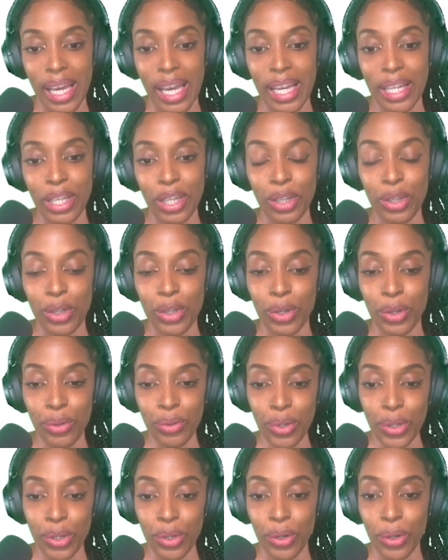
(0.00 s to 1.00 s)
to do
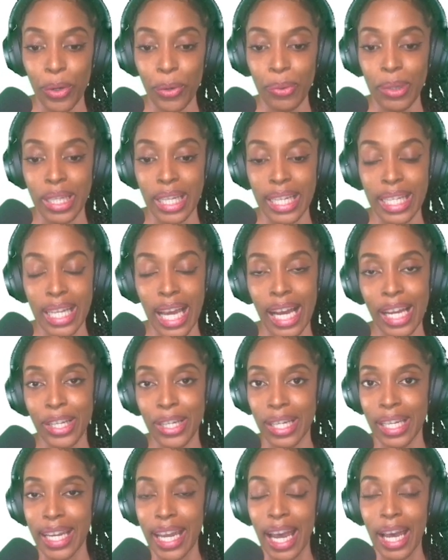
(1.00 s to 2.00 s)
so, we need to
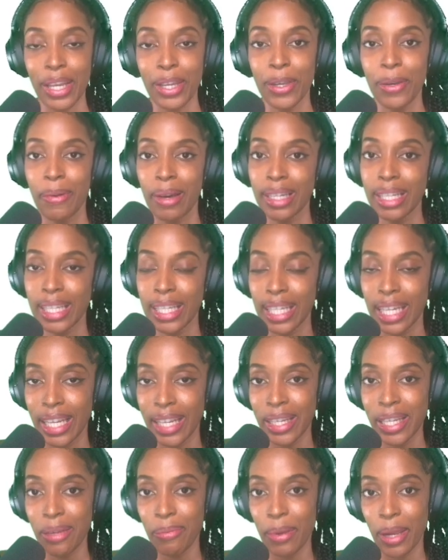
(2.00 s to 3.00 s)
actually get
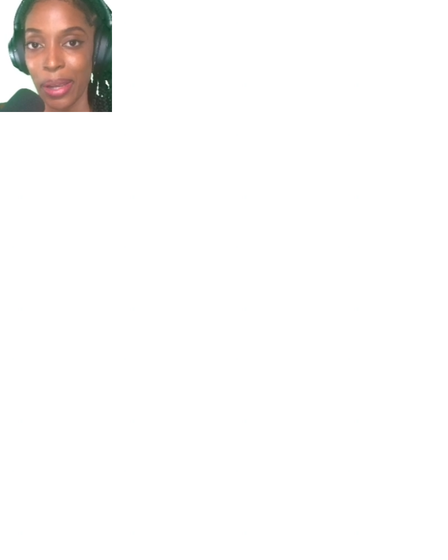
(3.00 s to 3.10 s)
UST to pay